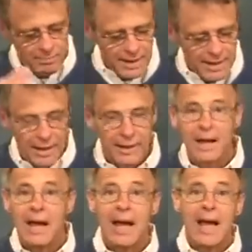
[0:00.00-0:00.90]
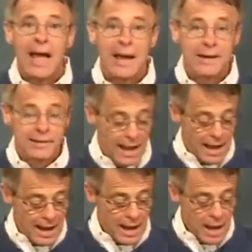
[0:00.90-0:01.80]
men, and
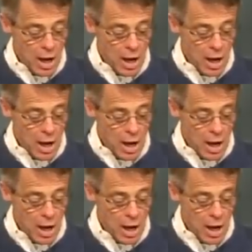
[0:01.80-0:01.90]
I